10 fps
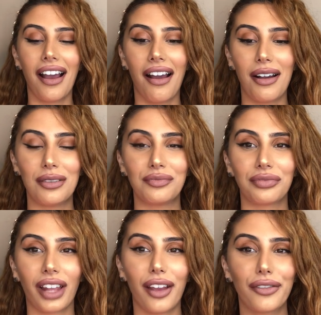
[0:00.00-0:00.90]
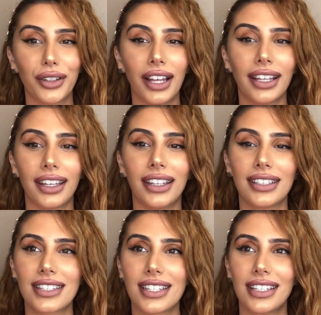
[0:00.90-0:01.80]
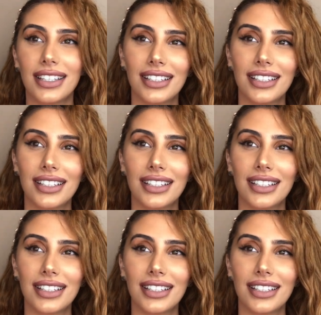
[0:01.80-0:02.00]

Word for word: Um, I feel like it